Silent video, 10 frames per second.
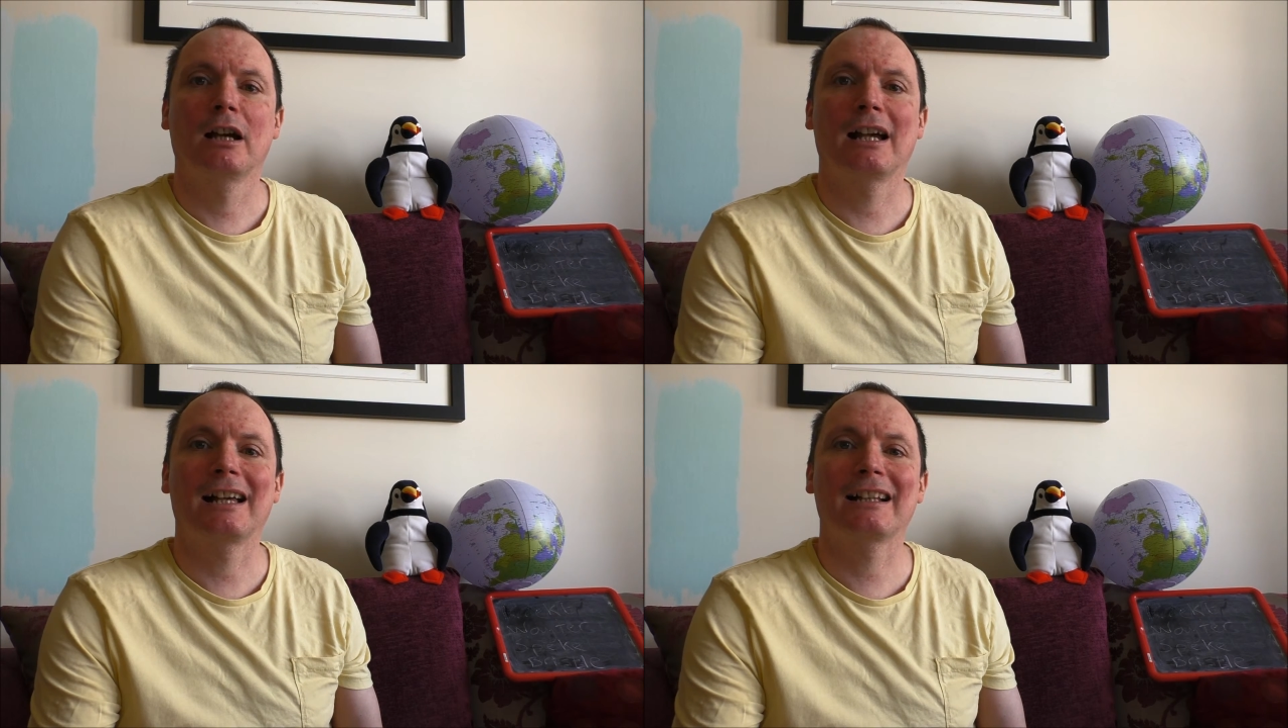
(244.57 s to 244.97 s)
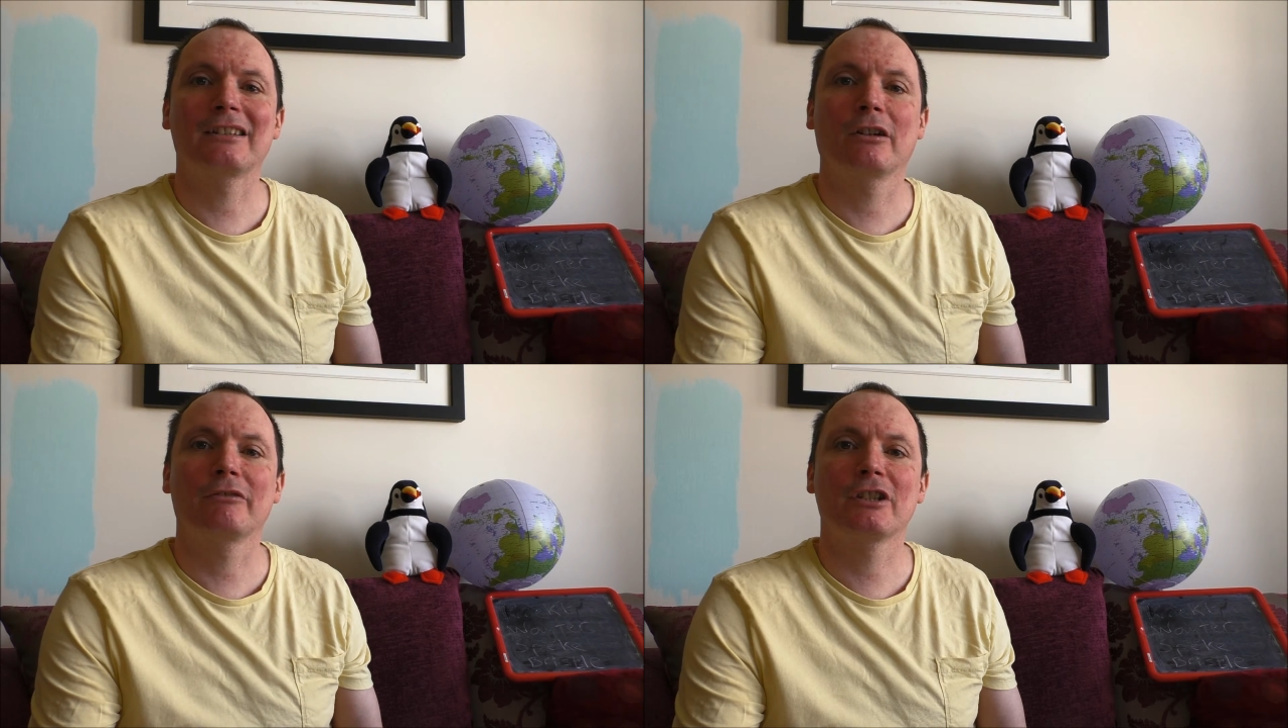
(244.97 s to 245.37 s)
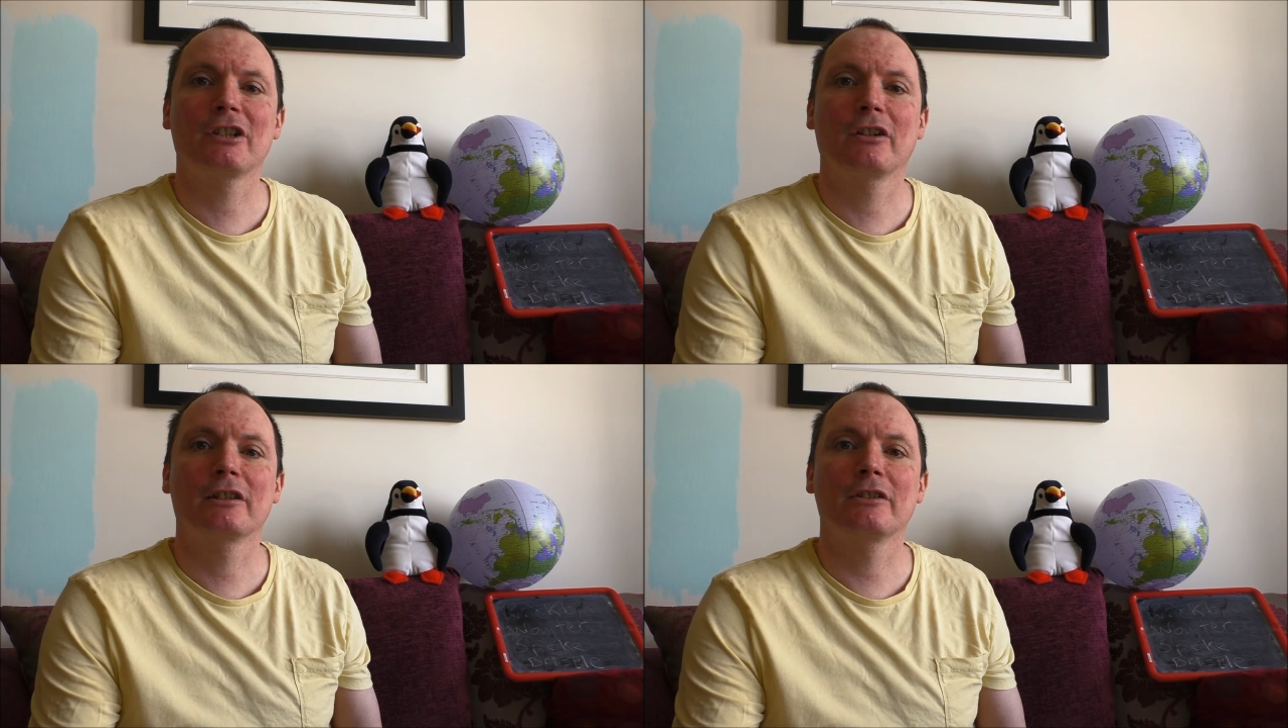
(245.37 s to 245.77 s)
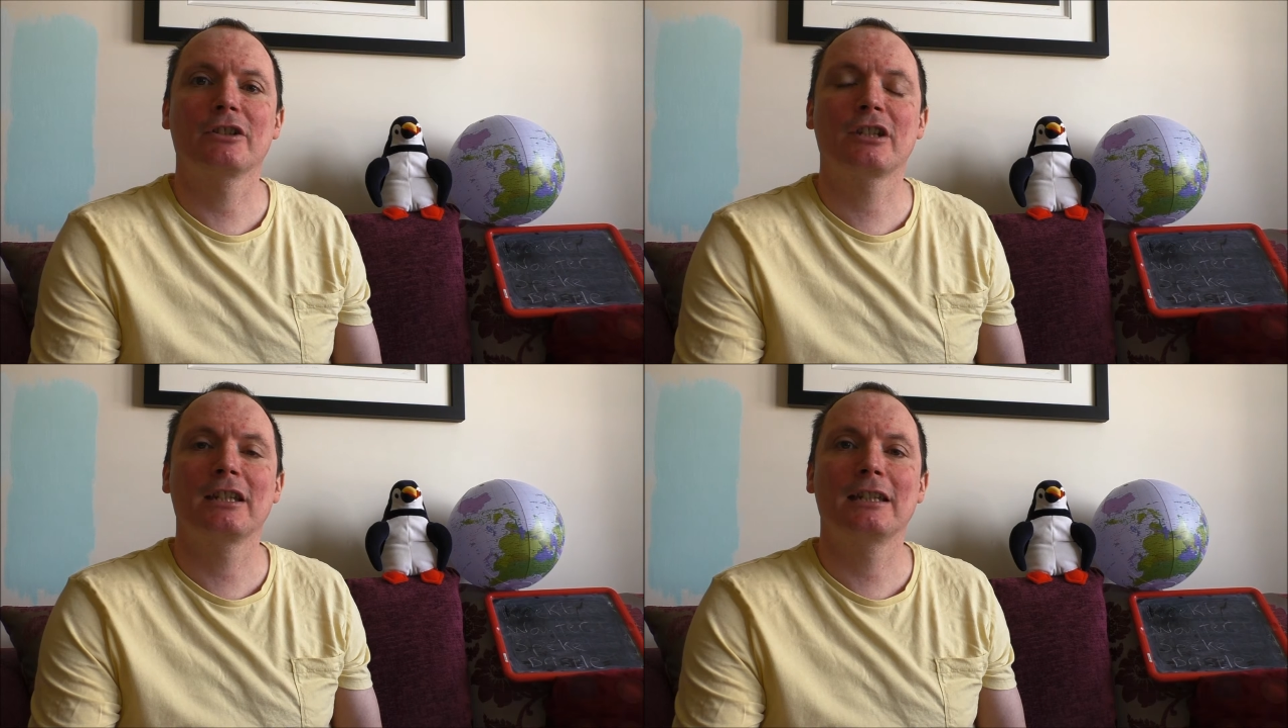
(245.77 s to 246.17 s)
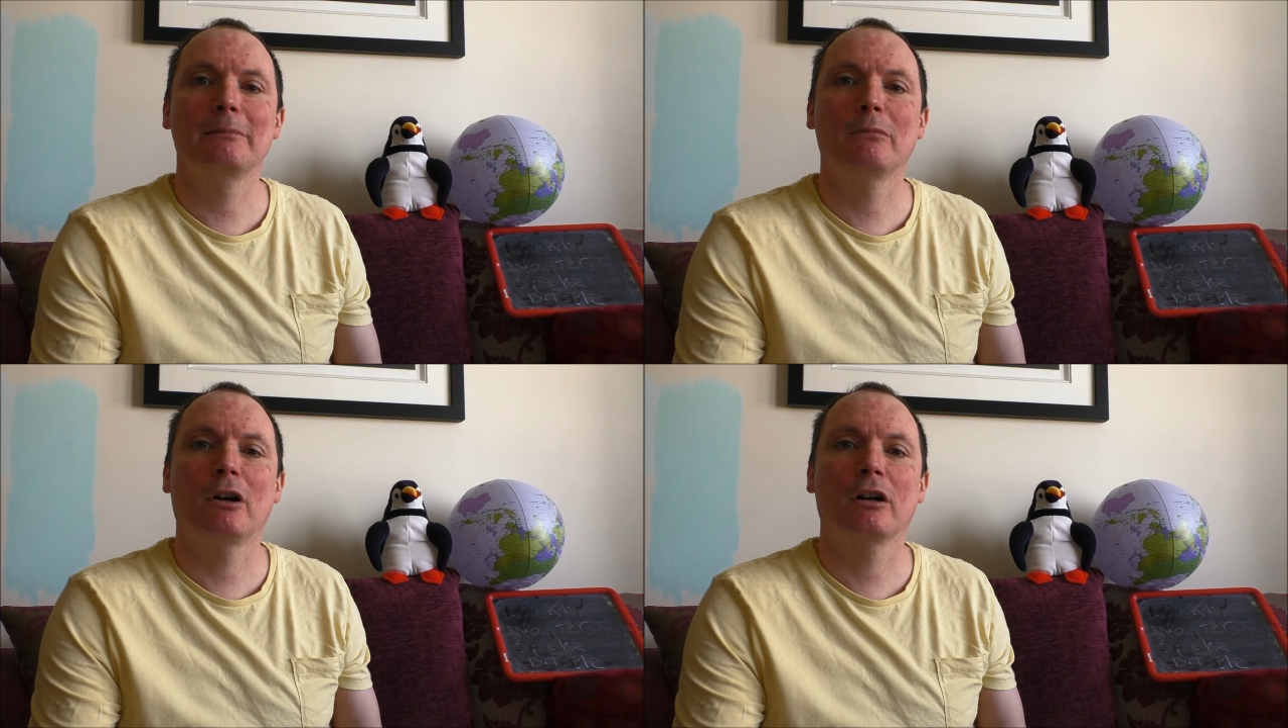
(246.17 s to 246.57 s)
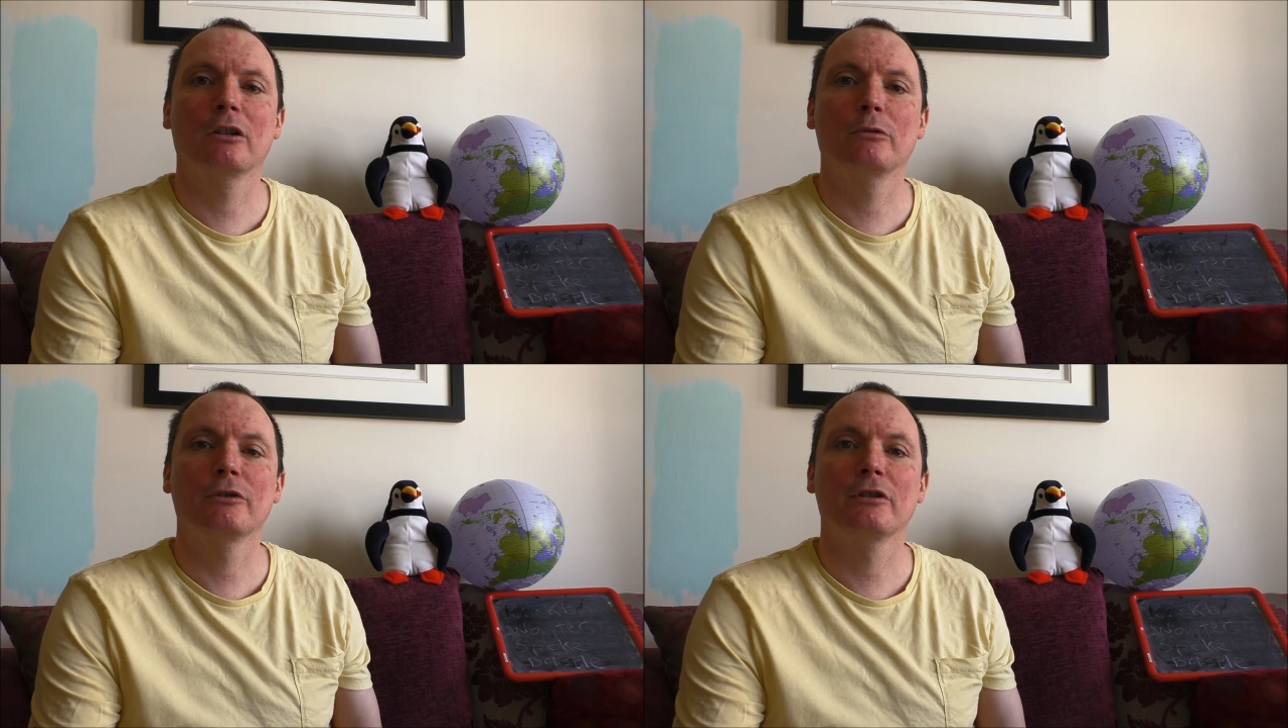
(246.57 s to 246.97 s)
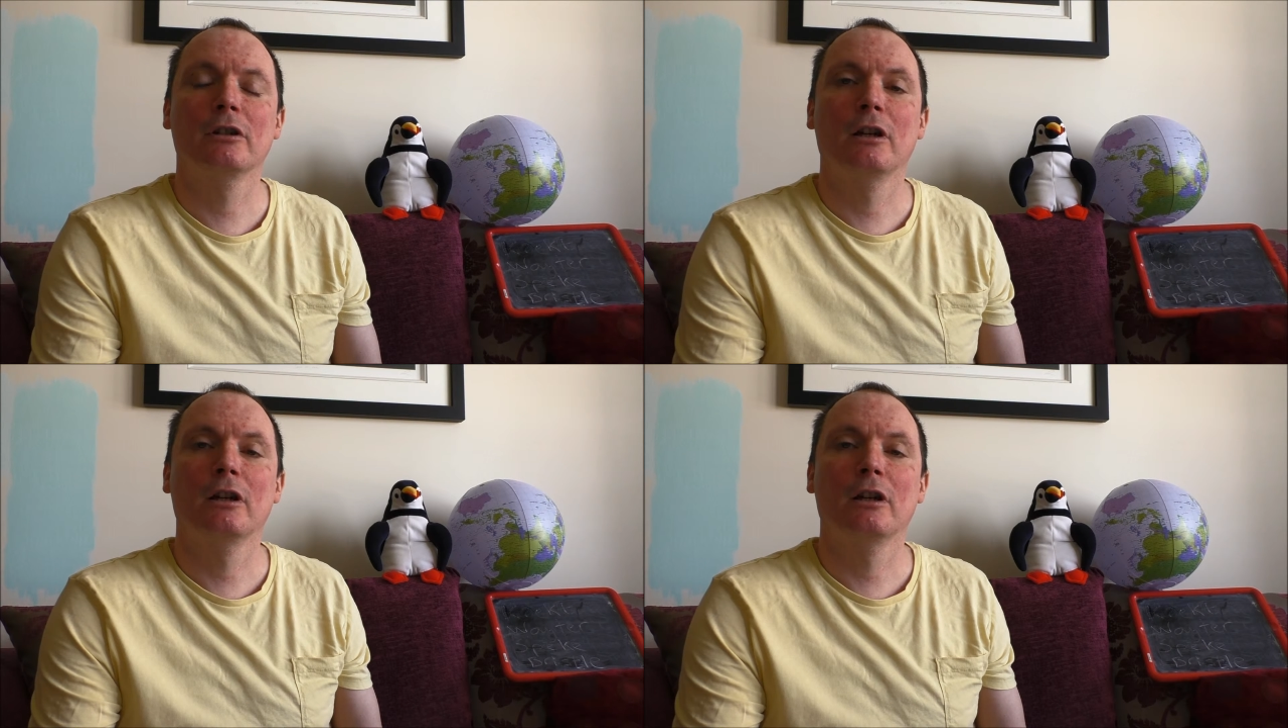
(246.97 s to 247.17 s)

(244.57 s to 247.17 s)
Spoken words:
and I've decided the team I would